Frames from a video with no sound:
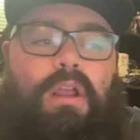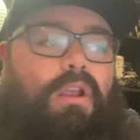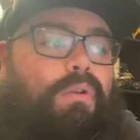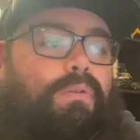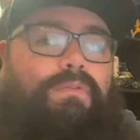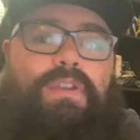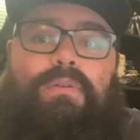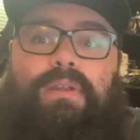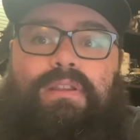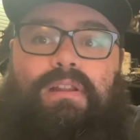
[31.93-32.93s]

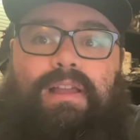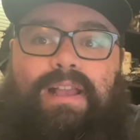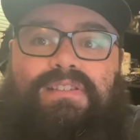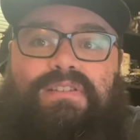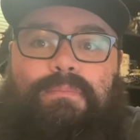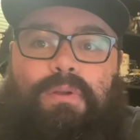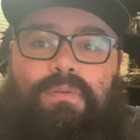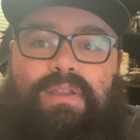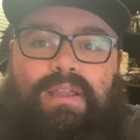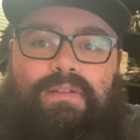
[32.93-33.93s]
reviewing the last
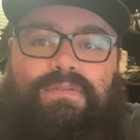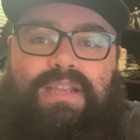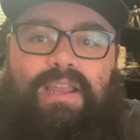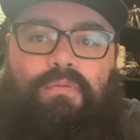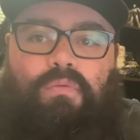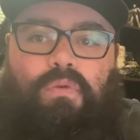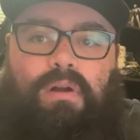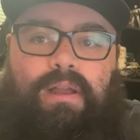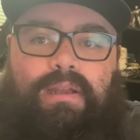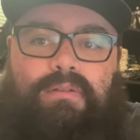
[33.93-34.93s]
movie of day
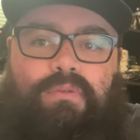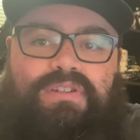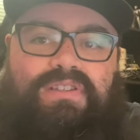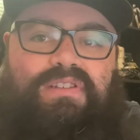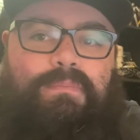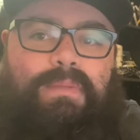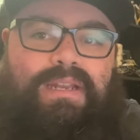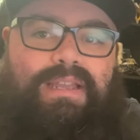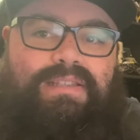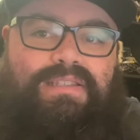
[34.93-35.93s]
one, which is our
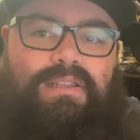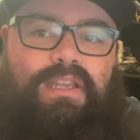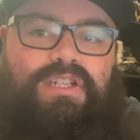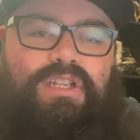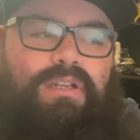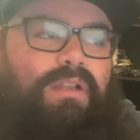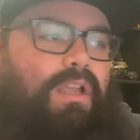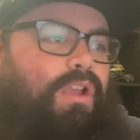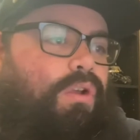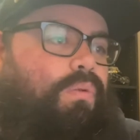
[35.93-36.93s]
midnight selection,
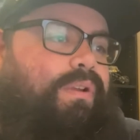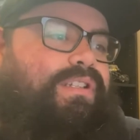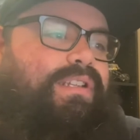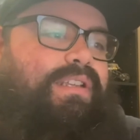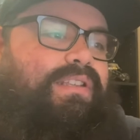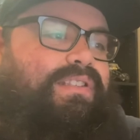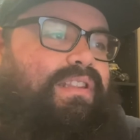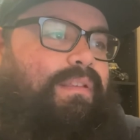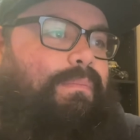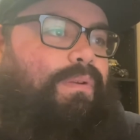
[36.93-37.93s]
which is
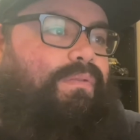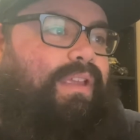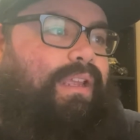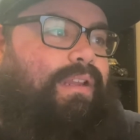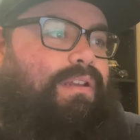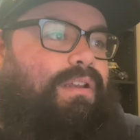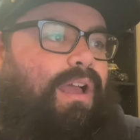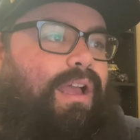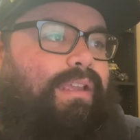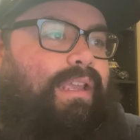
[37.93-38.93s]
the movie
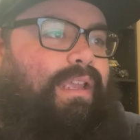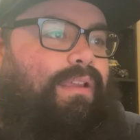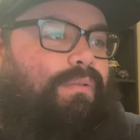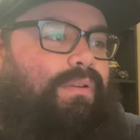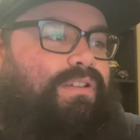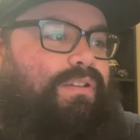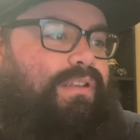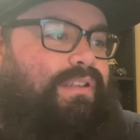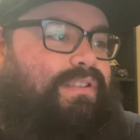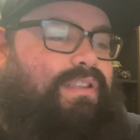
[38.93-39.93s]
Knocking, which
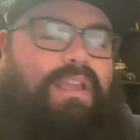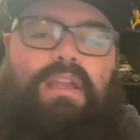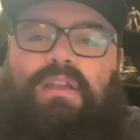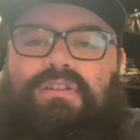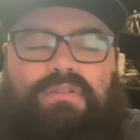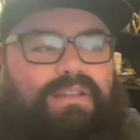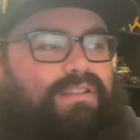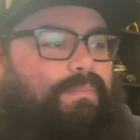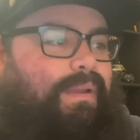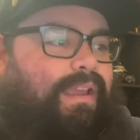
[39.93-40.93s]
is
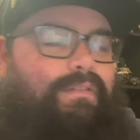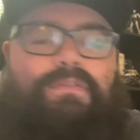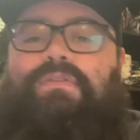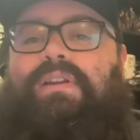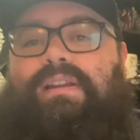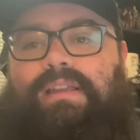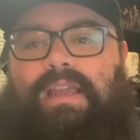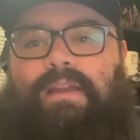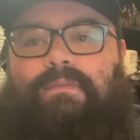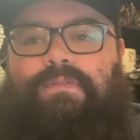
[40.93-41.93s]
directed by Frida Kempff.